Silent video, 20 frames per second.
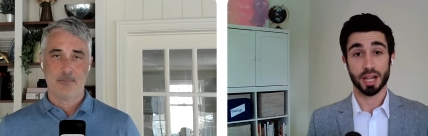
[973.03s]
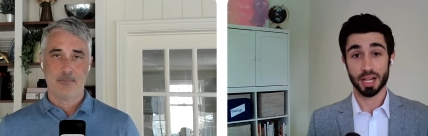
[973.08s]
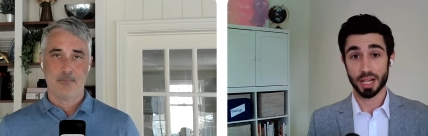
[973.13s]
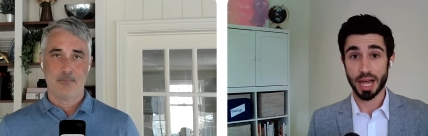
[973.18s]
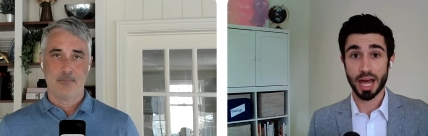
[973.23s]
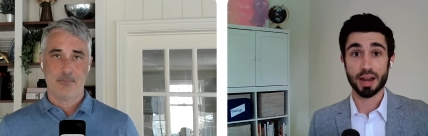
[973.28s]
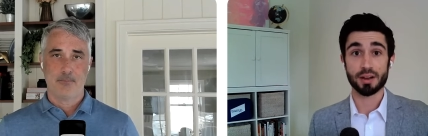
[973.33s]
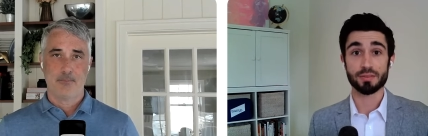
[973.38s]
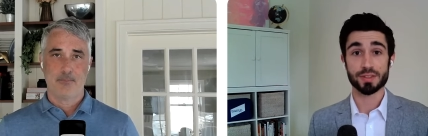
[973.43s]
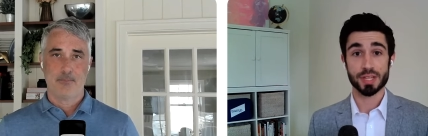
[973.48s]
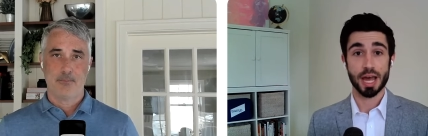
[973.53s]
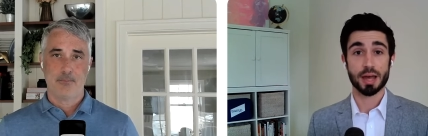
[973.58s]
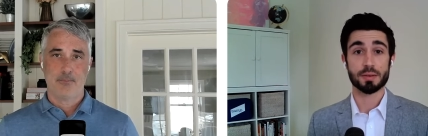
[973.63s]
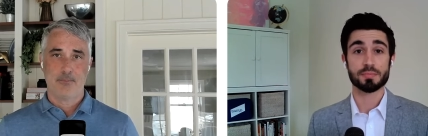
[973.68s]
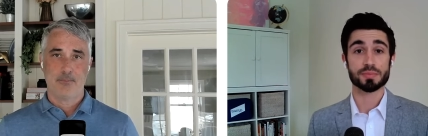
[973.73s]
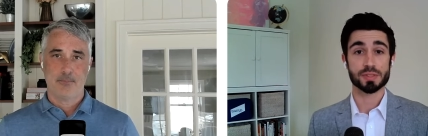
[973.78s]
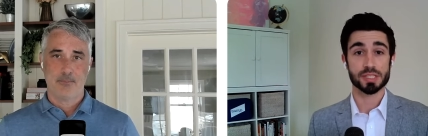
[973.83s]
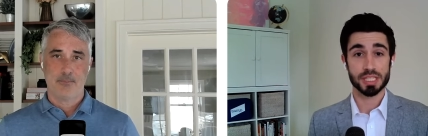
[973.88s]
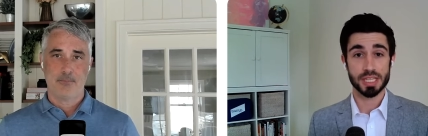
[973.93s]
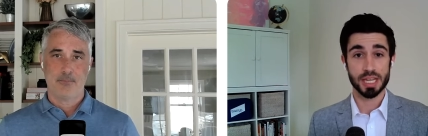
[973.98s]
Speaker 1: a lot of
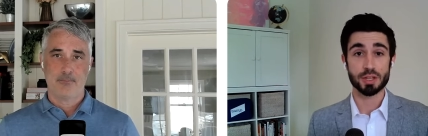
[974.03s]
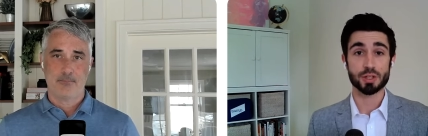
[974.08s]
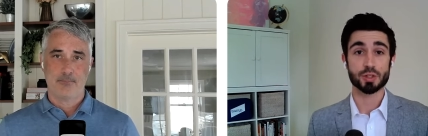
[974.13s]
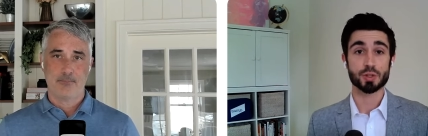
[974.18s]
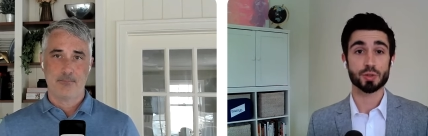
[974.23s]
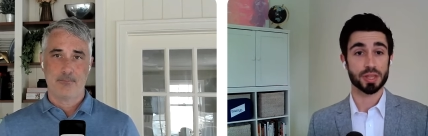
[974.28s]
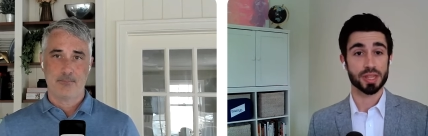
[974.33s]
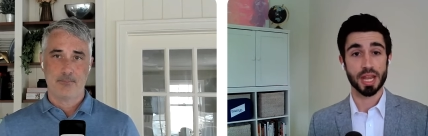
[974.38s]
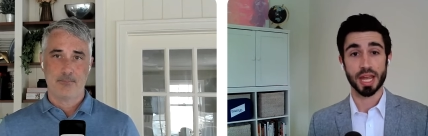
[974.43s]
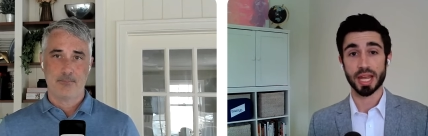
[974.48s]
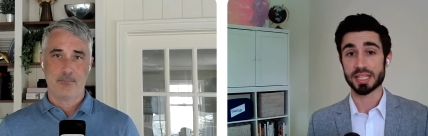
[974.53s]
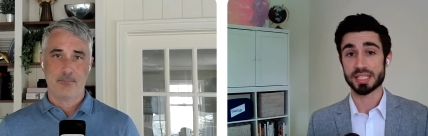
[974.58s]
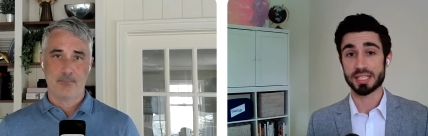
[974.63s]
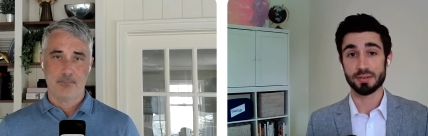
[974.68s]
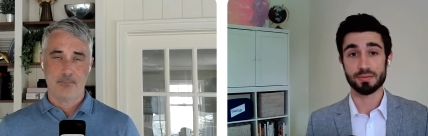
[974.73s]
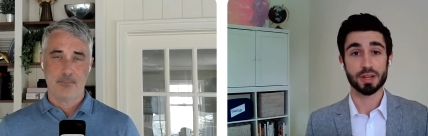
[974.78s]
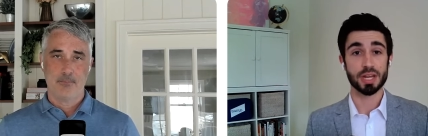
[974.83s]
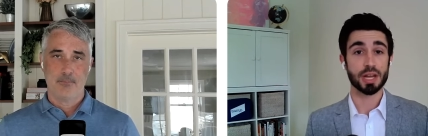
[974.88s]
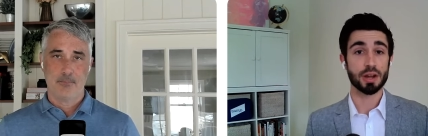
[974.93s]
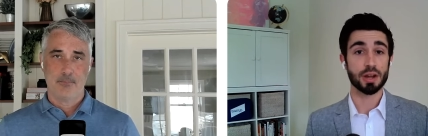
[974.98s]
times tinged with
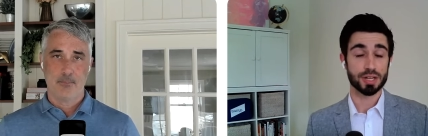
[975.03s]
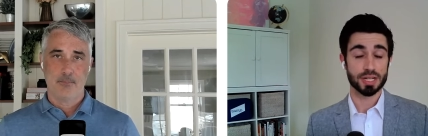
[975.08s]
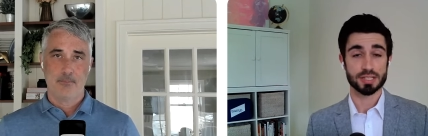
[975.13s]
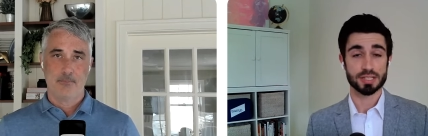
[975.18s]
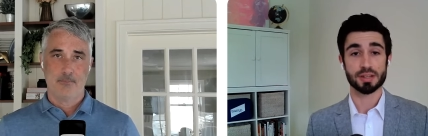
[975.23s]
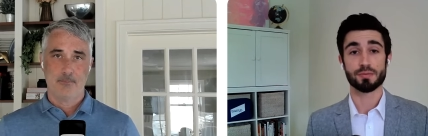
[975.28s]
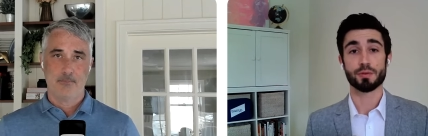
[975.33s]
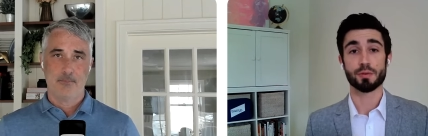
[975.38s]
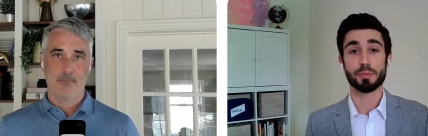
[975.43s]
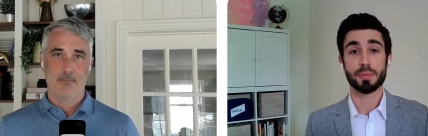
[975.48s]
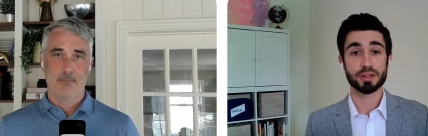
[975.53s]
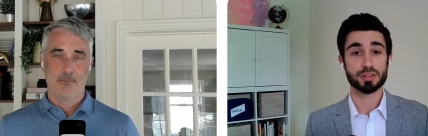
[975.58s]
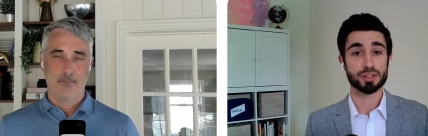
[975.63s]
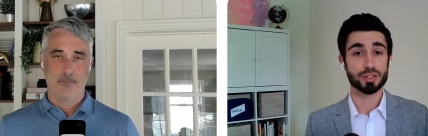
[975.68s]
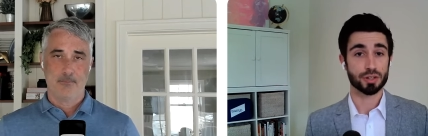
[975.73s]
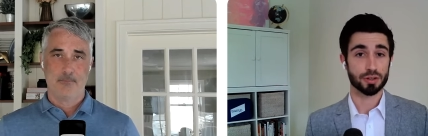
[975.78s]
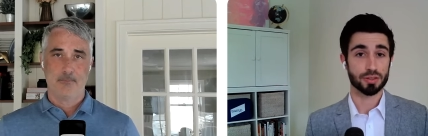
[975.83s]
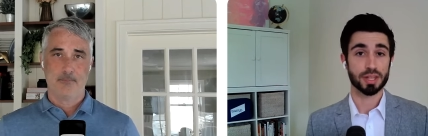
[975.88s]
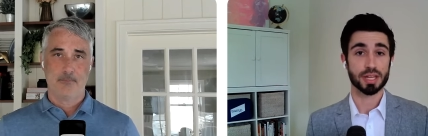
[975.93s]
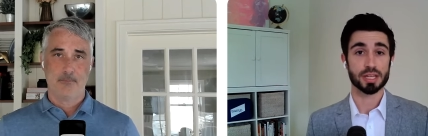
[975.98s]
negativity or
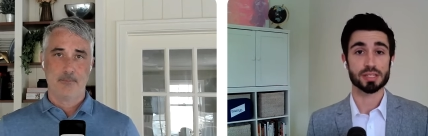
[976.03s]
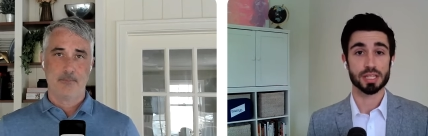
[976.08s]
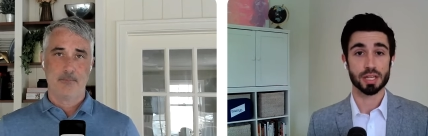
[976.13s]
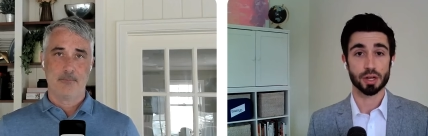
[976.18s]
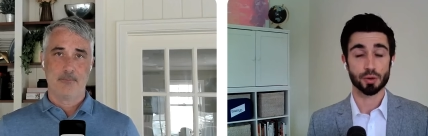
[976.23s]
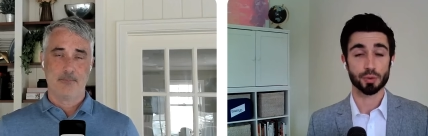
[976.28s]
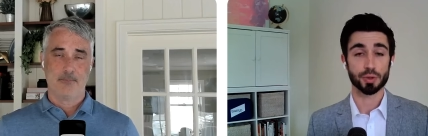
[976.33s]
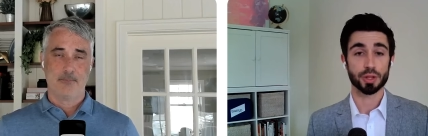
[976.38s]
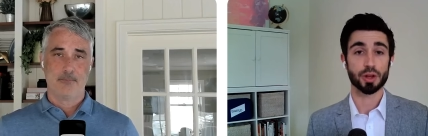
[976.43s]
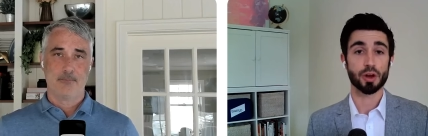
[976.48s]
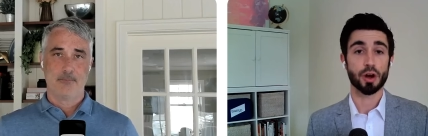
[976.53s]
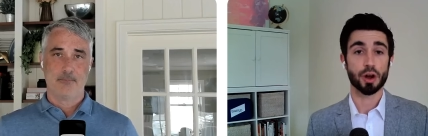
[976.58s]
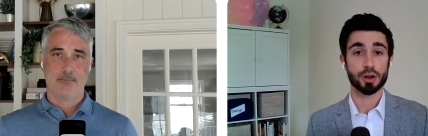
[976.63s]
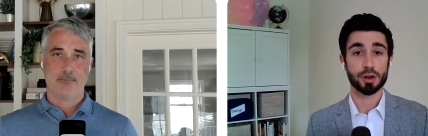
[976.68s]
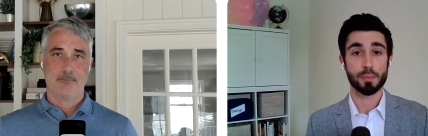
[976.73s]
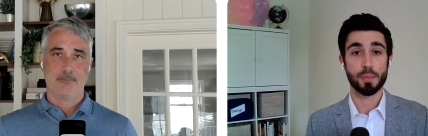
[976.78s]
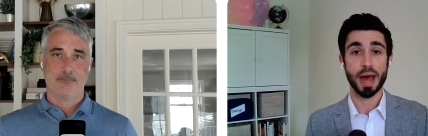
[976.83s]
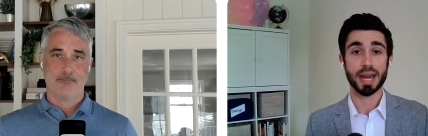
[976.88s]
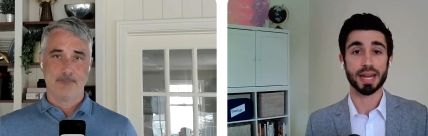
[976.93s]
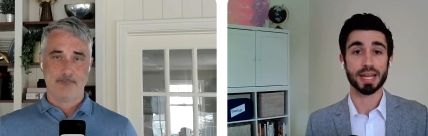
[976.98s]
disinformation are things that are really hard
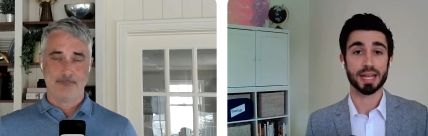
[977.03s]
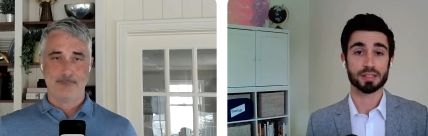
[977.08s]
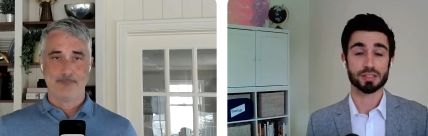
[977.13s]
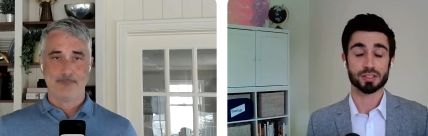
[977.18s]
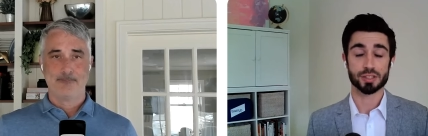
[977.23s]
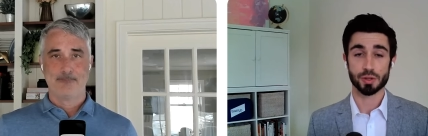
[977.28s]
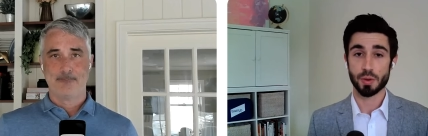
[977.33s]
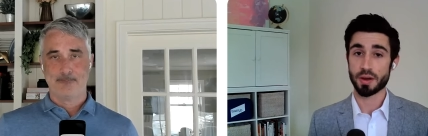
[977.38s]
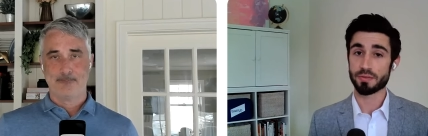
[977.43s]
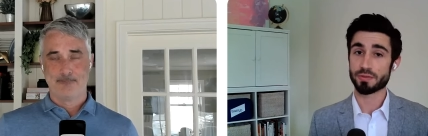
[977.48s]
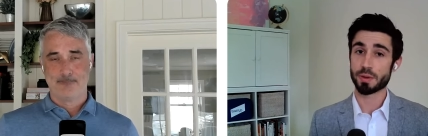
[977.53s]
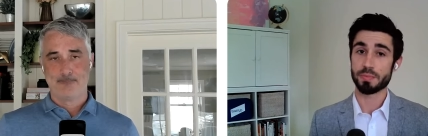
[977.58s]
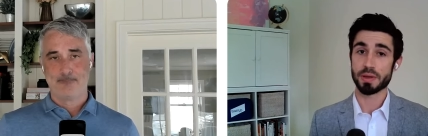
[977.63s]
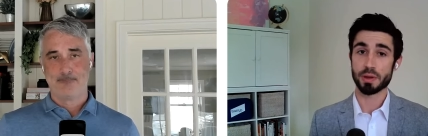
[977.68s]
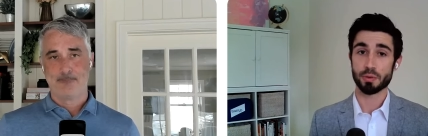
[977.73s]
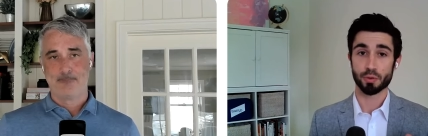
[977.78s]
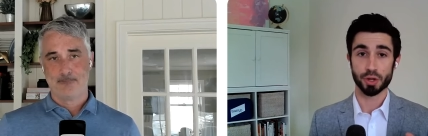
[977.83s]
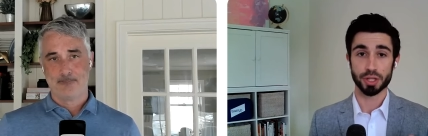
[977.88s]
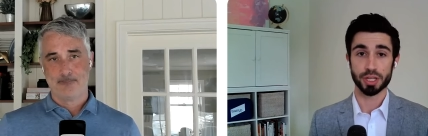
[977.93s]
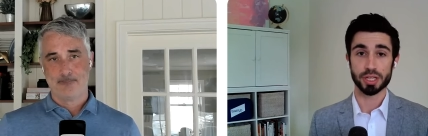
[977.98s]
to bat against. So you have to
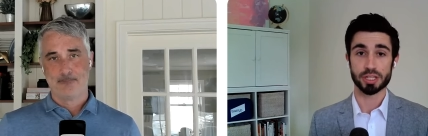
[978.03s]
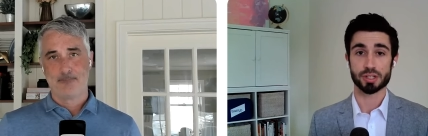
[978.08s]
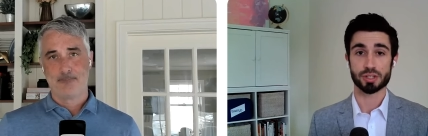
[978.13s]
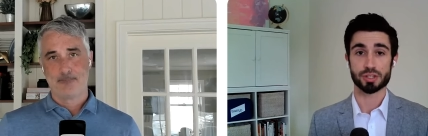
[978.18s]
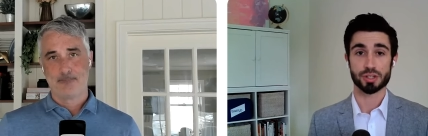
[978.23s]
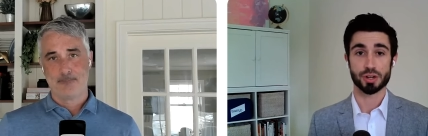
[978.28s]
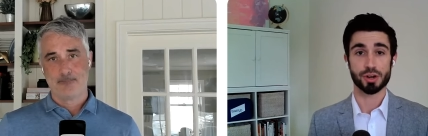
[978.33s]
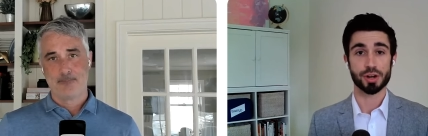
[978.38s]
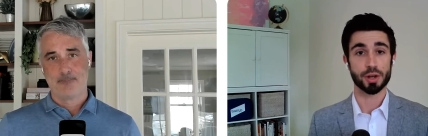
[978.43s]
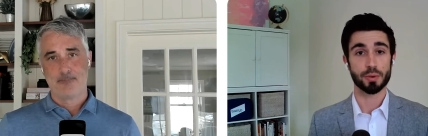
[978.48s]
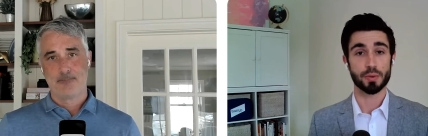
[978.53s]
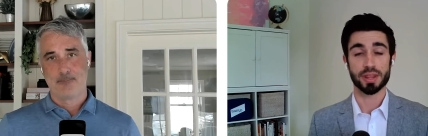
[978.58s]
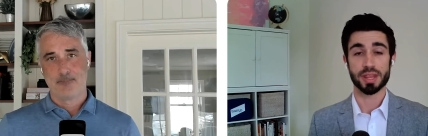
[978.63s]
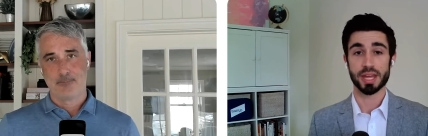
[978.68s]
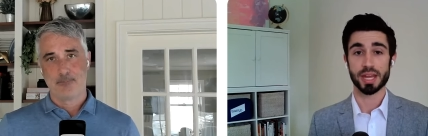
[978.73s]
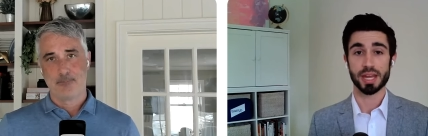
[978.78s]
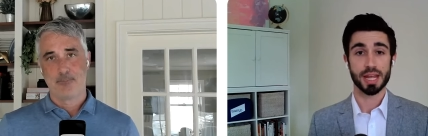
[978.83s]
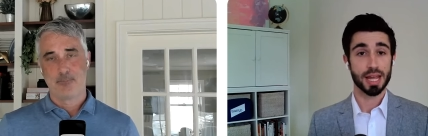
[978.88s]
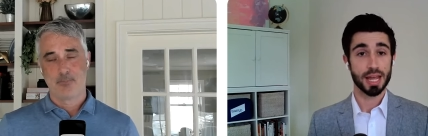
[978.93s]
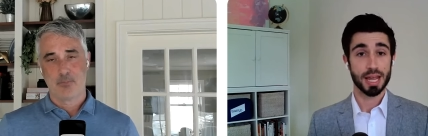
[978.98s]
be really discerning with
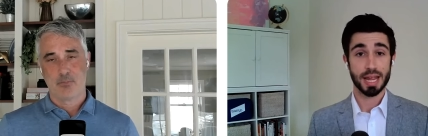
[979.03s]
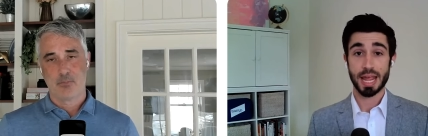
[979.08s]
it.